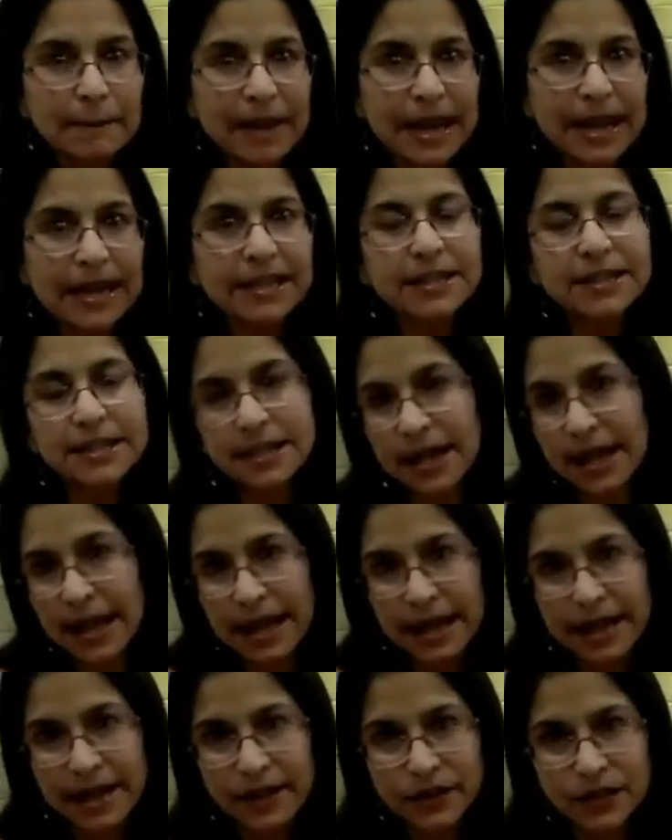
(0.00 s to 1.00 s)
paste
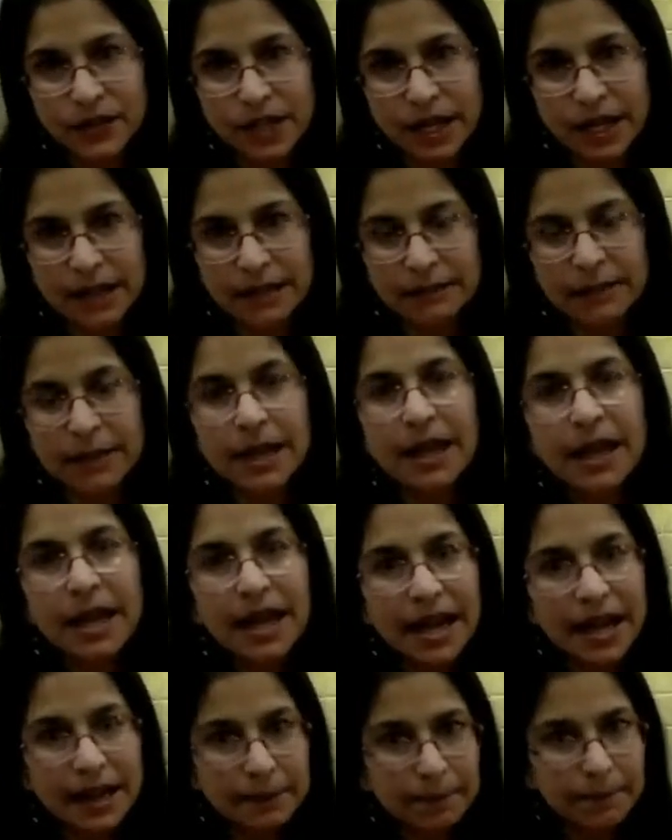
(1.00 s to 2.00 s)
ahead of time
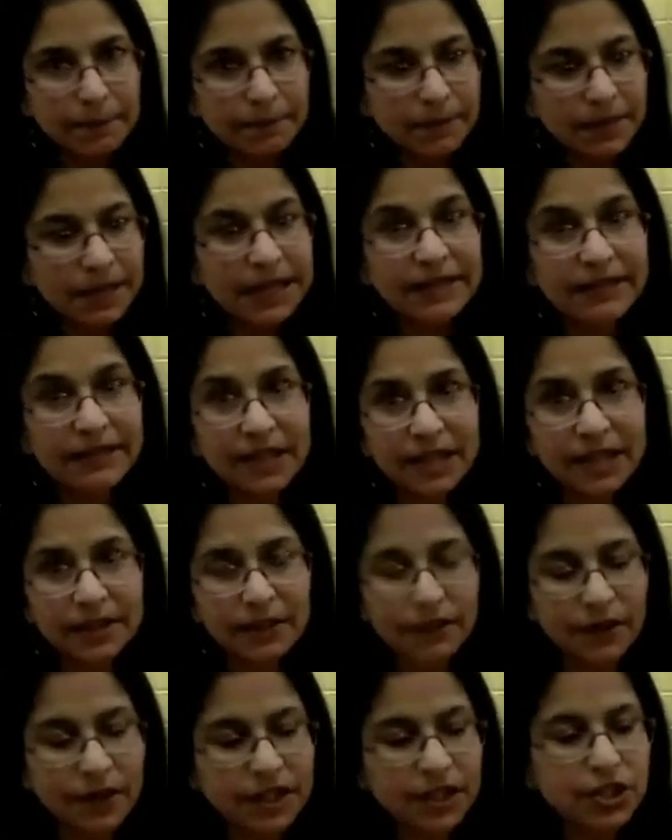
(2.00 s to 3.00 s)
and leave it in
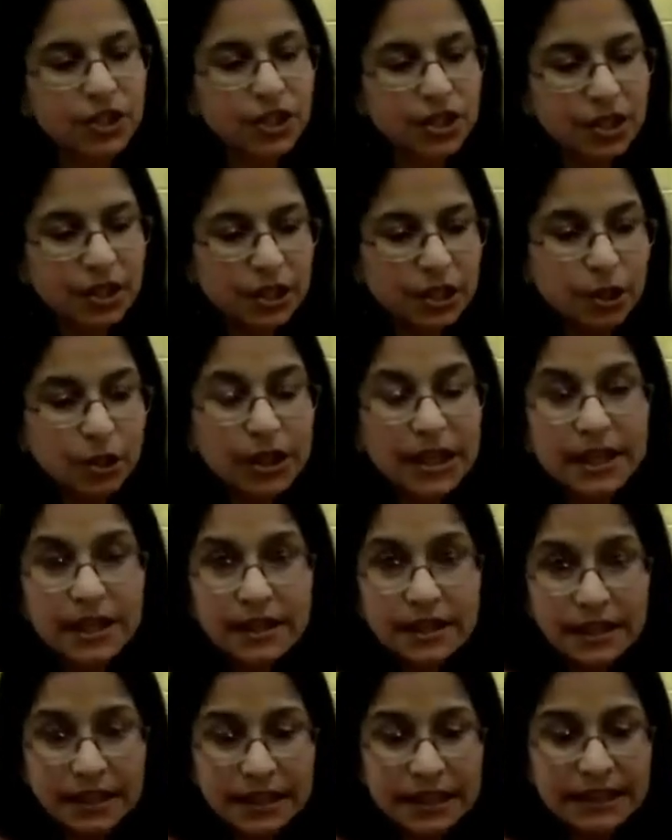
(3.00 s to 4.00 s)
the fridge. You
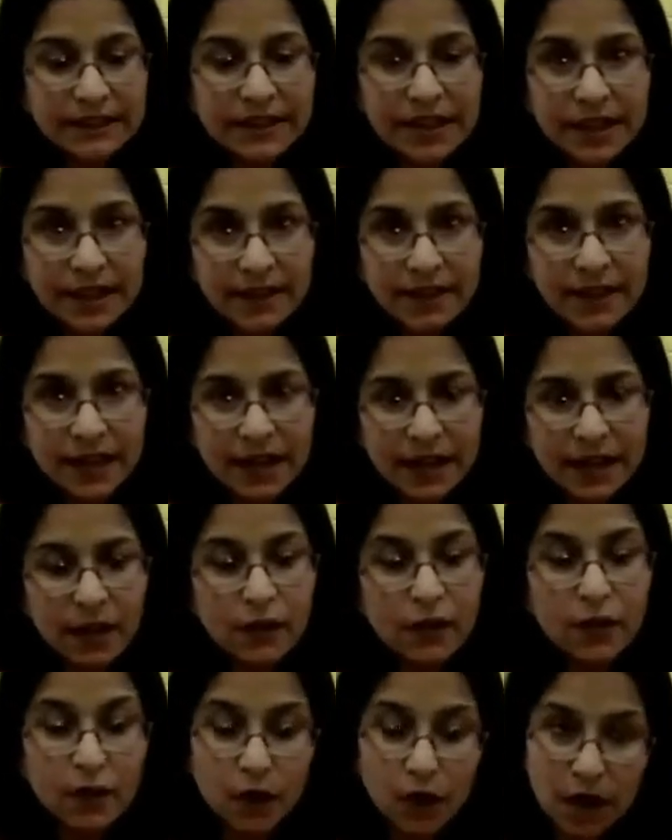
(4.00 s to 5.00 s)
can leave it in
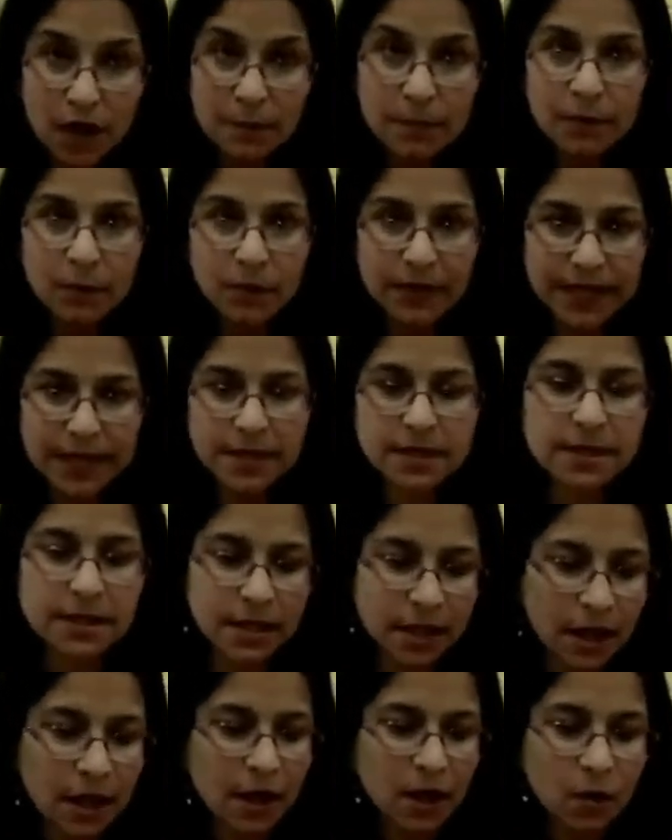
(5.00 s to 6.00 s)
there for a couple weeks
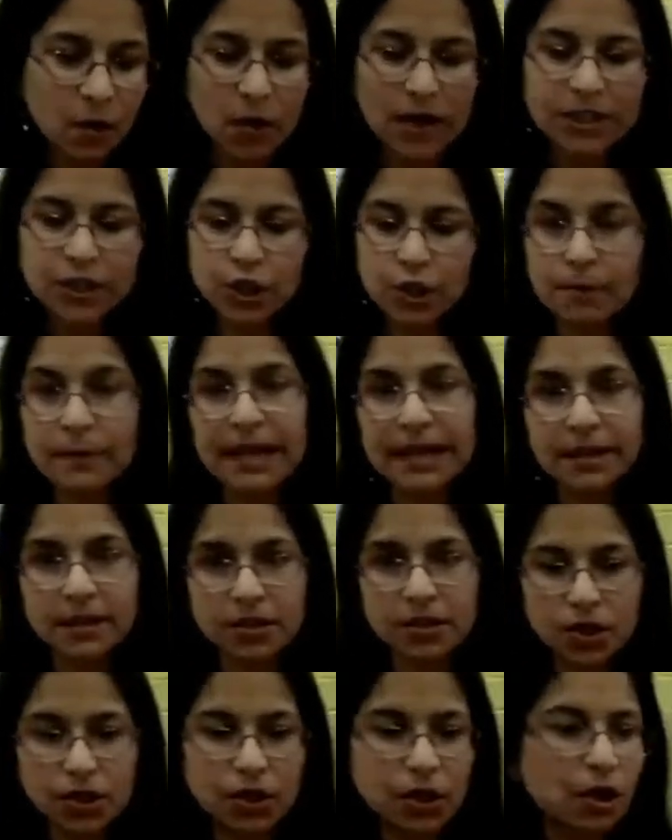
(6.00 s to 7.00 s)
once you make
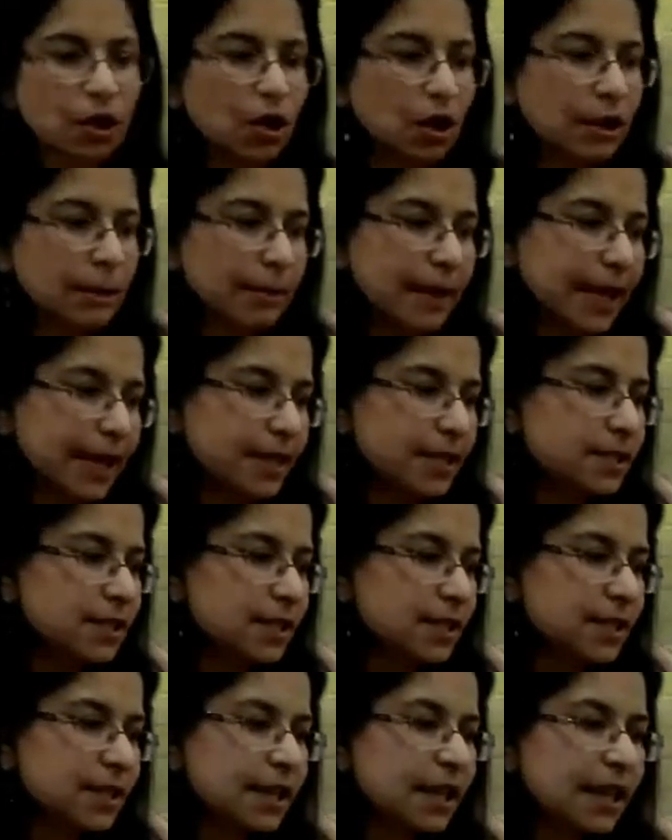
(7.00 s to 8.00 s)
the ginger garlic
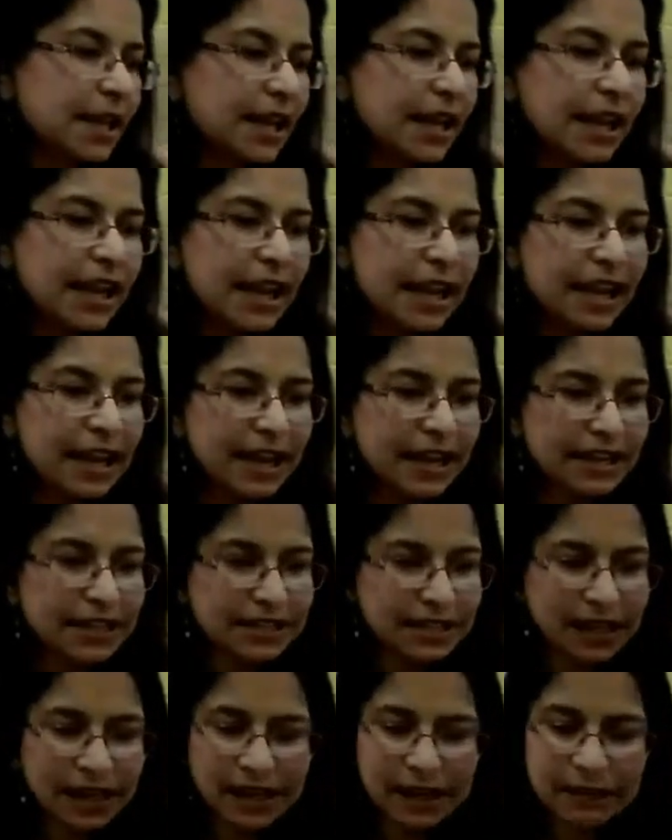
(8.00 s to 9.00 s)
paste.
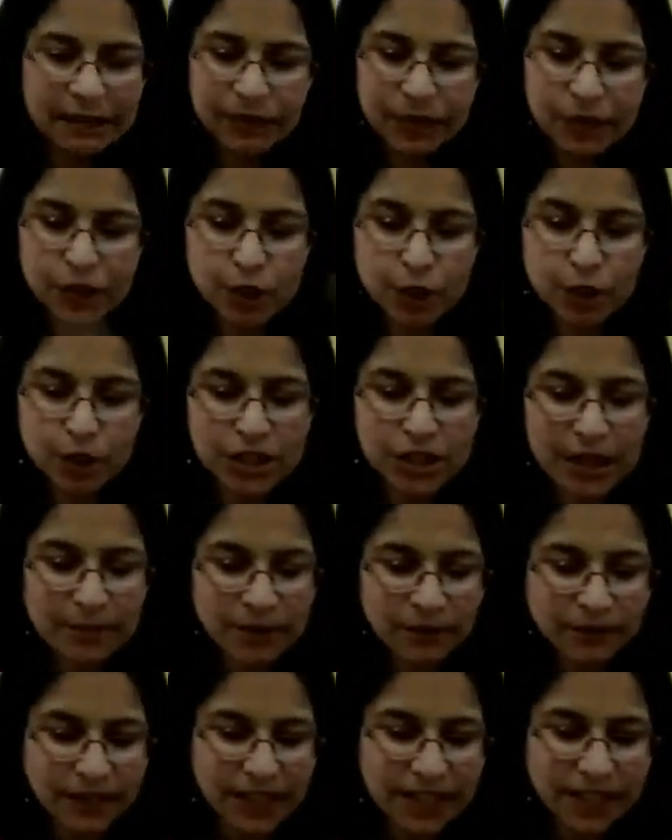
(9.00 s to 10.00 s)
And so
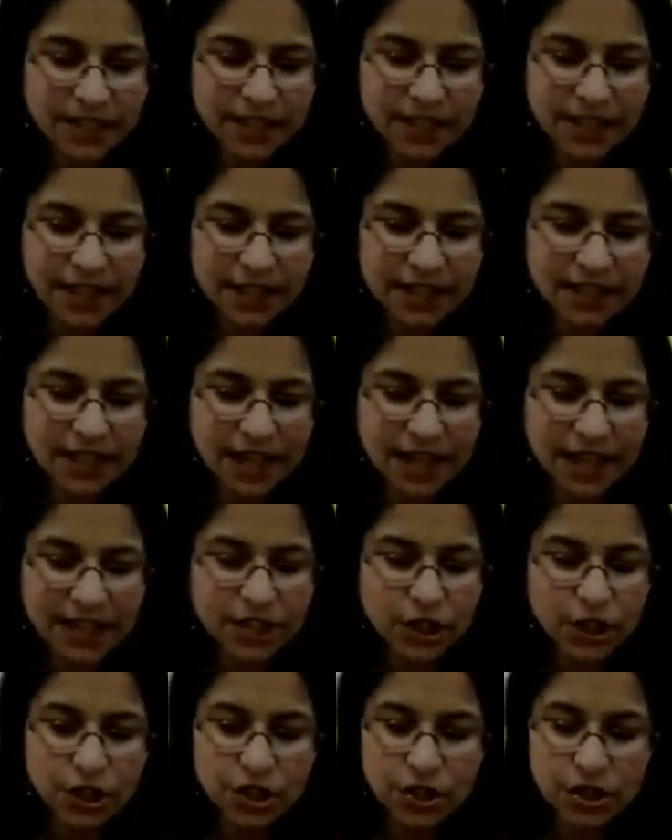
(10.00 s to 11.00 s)
some of these things
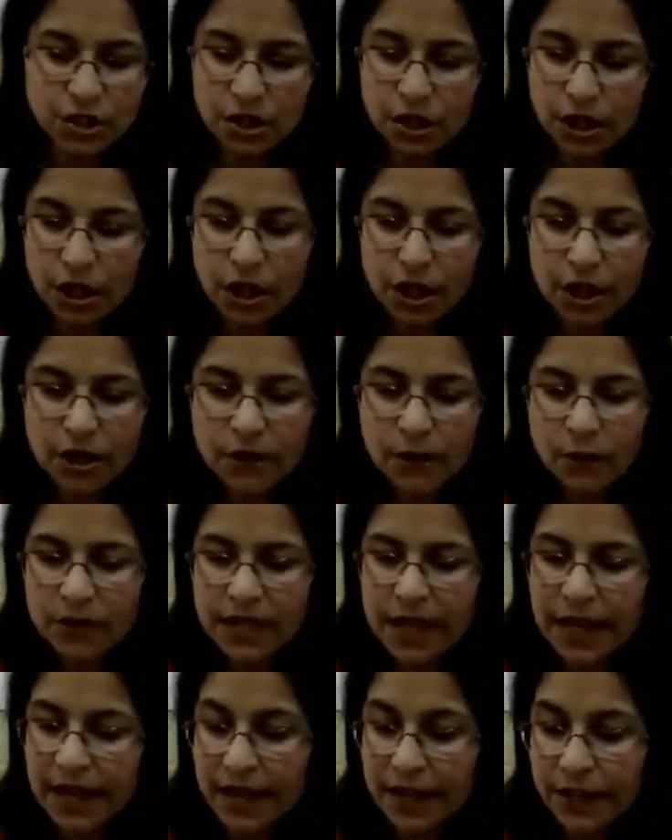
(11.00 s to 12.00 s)

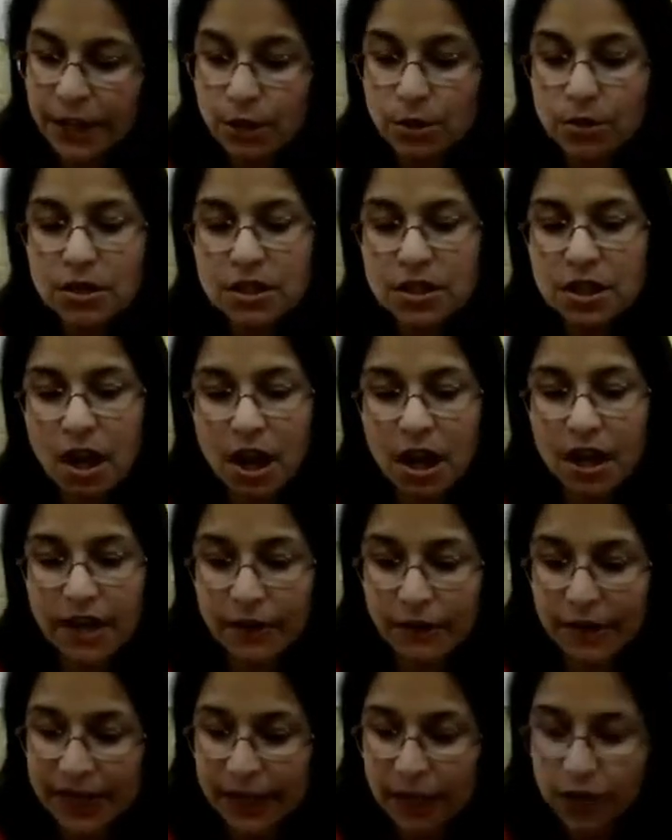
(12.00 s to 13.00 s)
that I use on
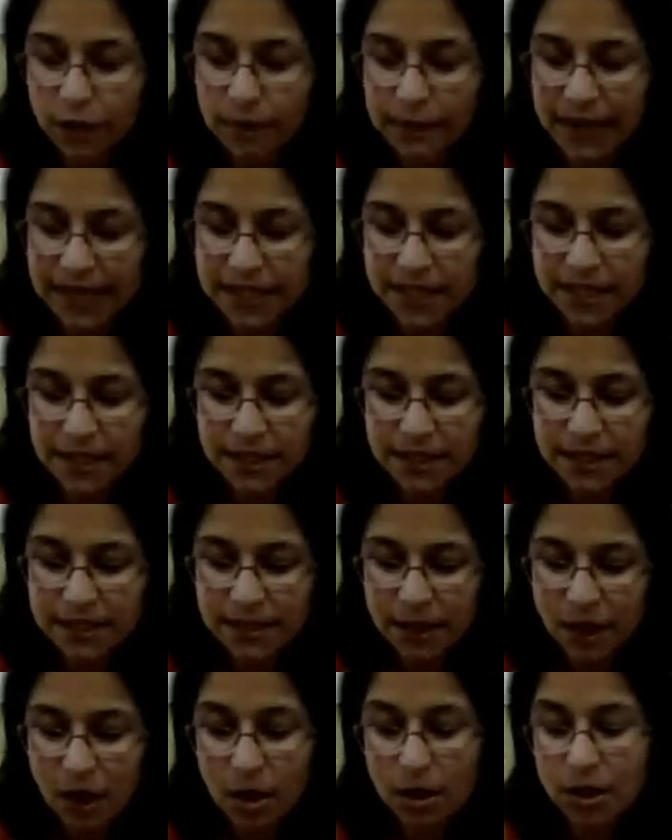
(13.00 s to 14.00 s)
a regular
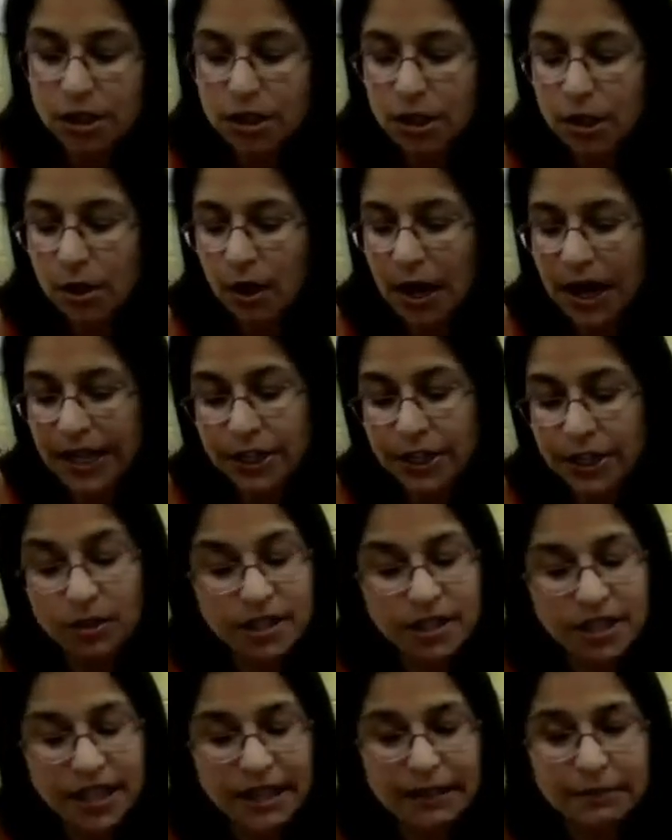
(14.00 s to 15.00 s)
basis. Also, I do
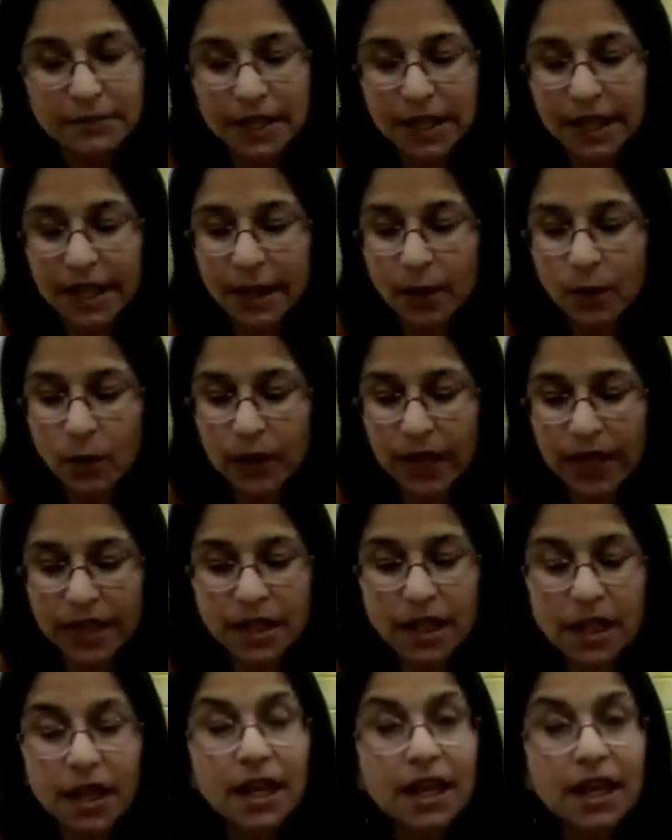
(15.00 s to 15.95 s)
the same thing with